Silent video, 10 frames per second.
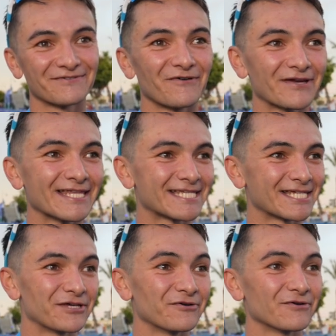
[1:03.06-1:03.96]
of what you need to
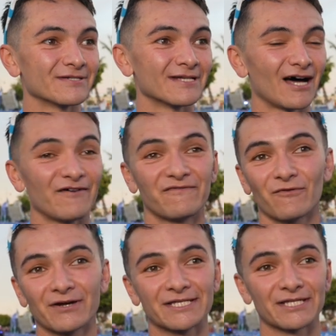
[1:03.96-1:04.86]
do, and I've
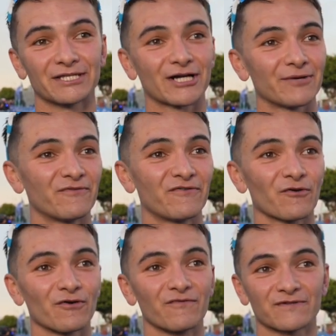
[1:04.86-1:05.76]
fallen into the trap
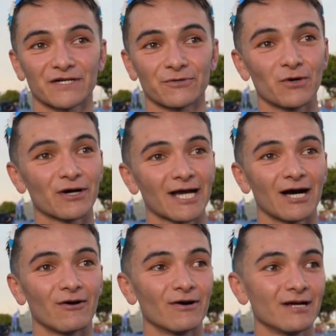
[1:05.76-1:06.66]
before of trying to work
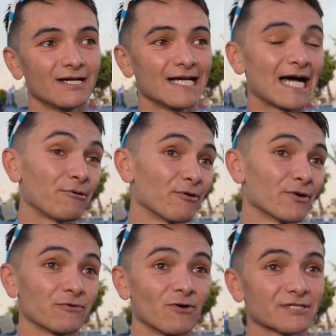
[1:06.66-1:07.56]
out how I
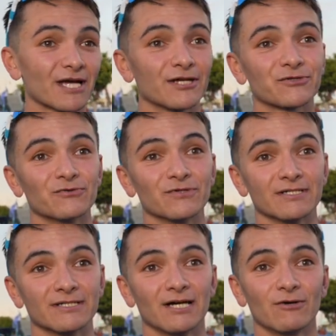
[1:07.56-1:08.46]
win a world title
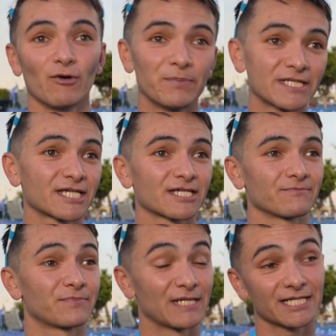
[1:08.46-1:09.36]
and what
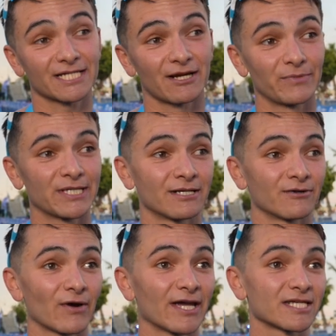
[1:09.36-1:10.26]
position I'm in
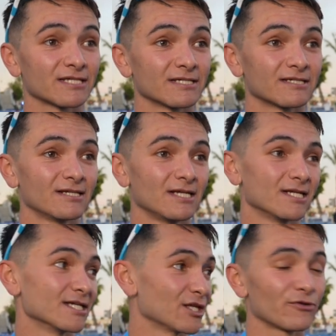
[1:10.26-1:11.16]
the race, and
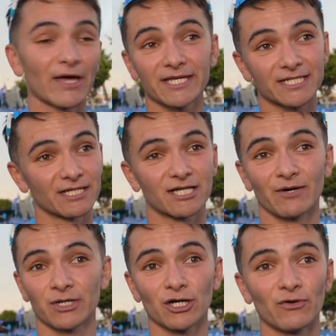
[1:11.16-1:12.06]
that is going to
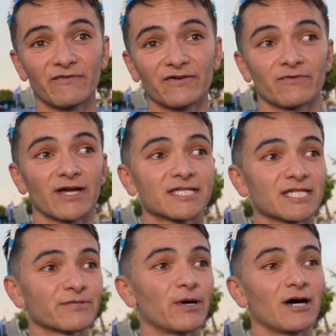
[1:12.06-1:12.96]
come and go within
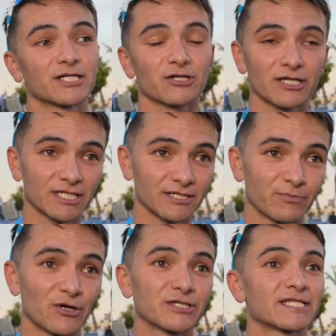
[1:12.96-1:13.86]
races, but I try to
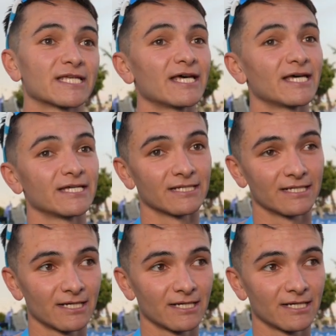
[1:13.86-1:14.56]
process it and